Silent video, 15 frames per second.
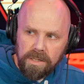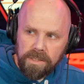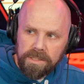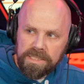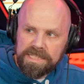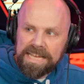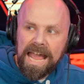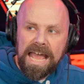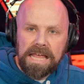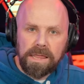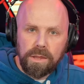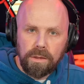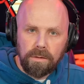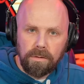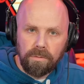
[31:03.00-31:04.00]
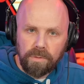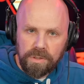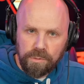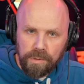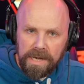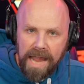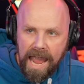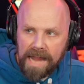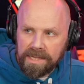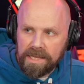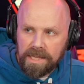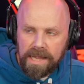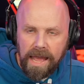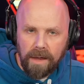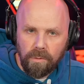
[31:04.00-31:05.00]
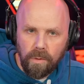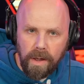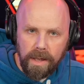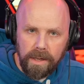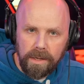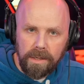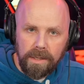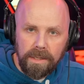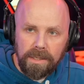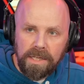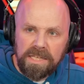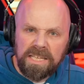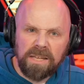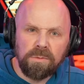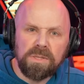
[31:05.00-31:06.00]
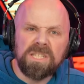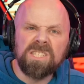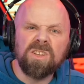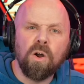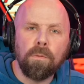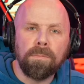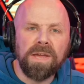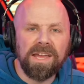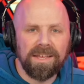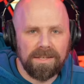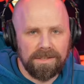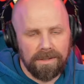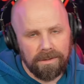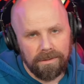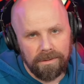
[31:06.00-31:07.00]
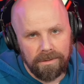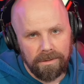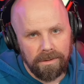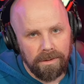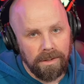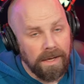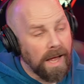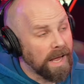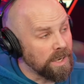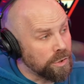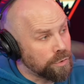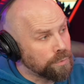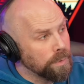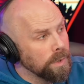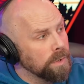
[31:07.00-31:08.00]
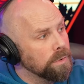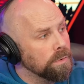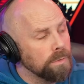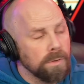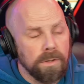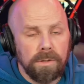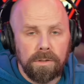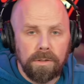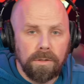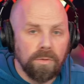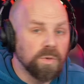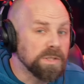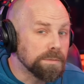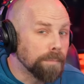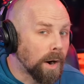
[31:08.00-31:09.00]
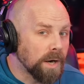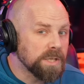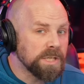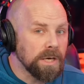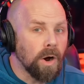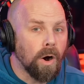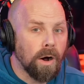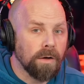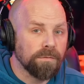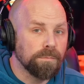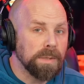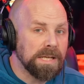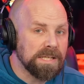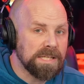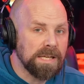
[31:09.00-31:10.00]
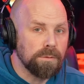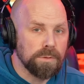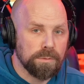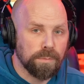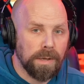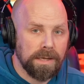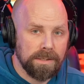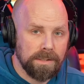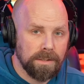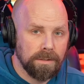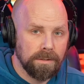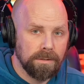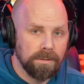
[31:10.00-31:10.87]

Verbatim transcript: Seth was reacting that way because he was so pissed. And Drew was marching off because he was pissed.